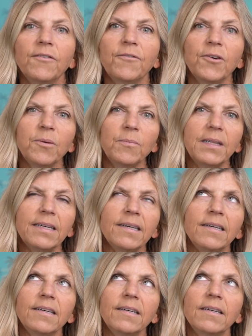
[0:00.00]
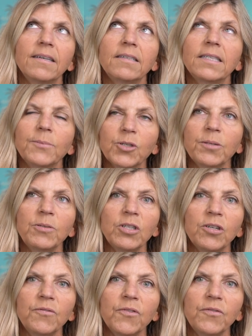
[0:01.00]
From the subscription
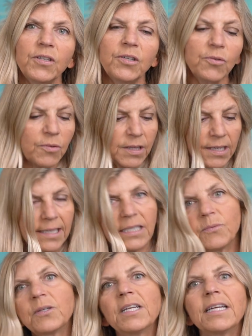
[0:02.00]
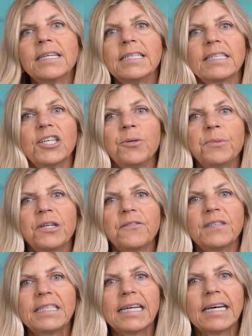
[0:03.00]
overview, the next one is Cumulative
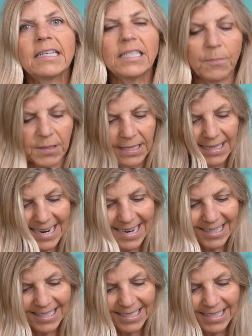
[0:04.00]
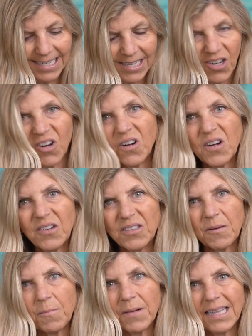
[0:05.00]
Stats, but it's actually called
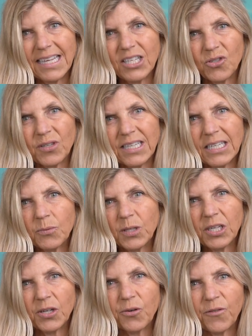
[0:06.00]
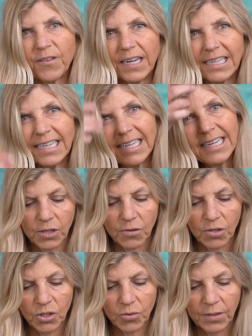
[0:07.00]
Monthly Training when you go to find it. Go
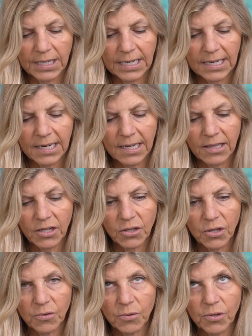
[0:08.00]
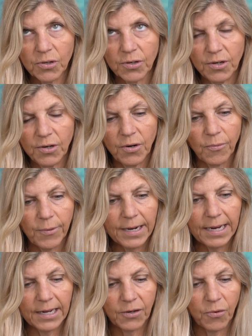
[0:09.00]
to Training in the lower
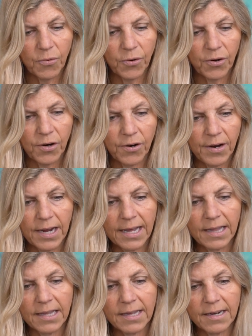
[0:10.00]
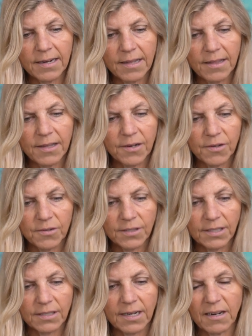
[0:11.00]
right-hand corner, and then
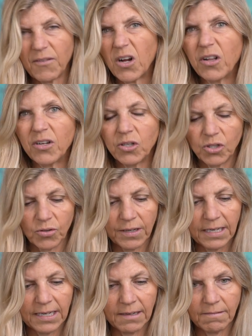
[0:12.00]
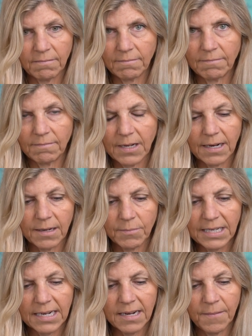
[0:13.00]
there's kind of all of your training
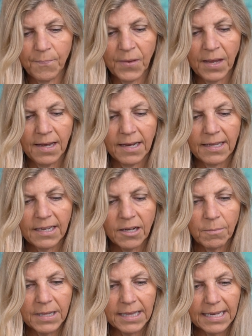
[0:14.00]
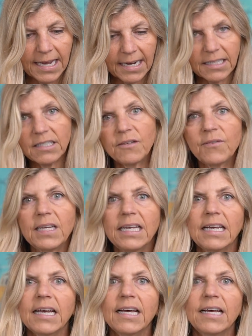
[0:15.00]
data. Click on Monthly
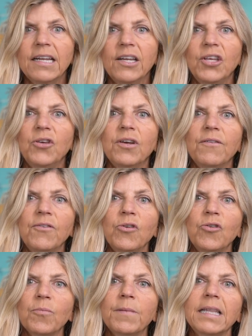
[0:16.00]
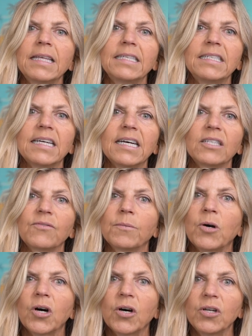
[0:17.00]
Activity, and you can view your monthly stats
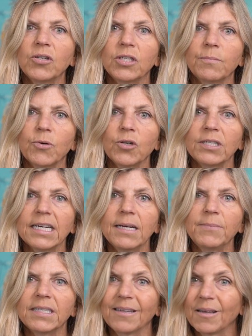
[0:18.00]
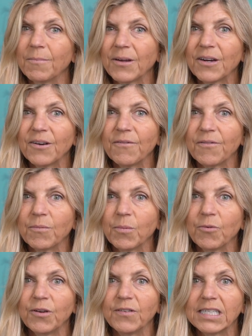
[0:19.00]
from all your sport types and compare it from the
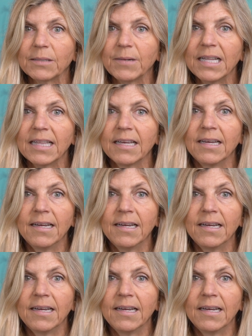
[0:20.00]
previous month.